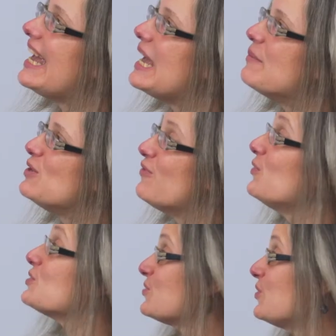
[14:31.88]
You've
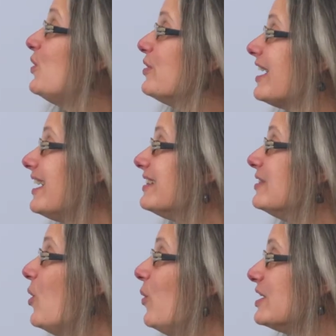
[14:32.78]
also got that
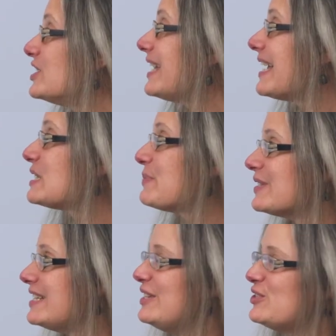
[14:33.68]
knowledge and
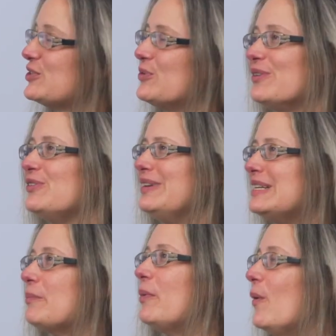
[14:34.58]
expertise. You know, if you
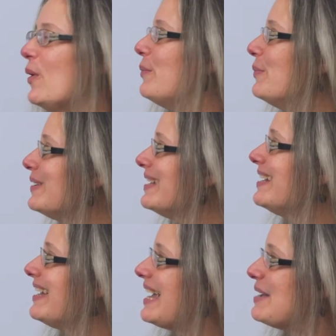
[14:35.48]
need a poem
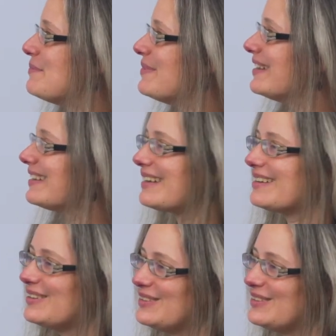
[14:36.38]
that